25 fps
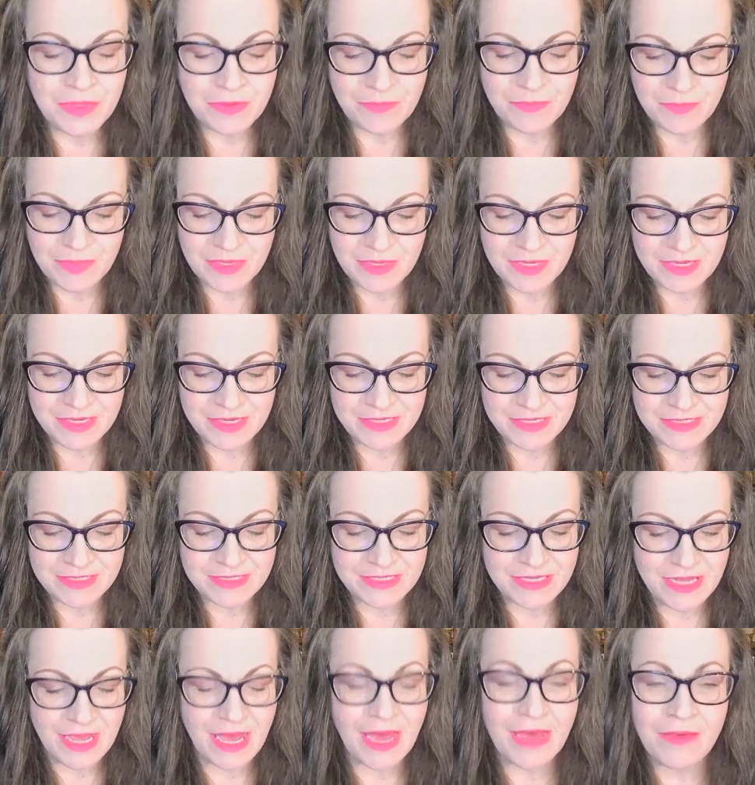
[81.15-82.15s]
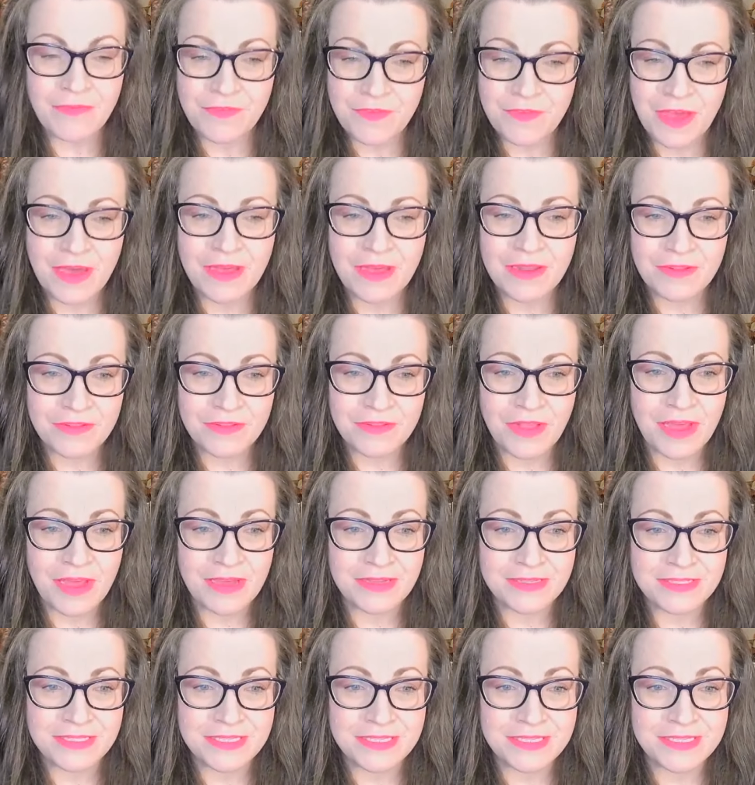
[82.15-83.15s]
because I've got a lot
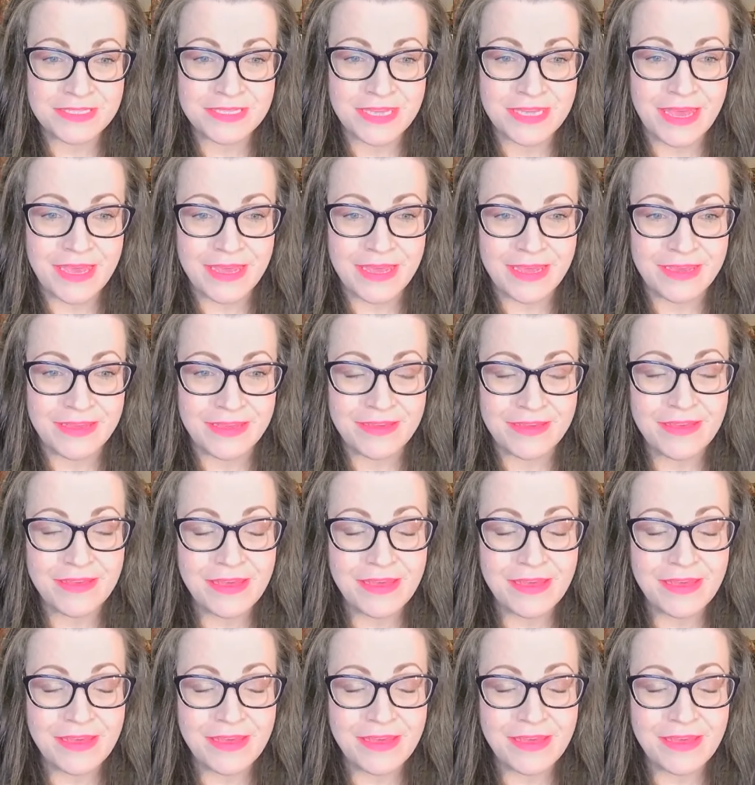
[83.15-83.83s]
to say.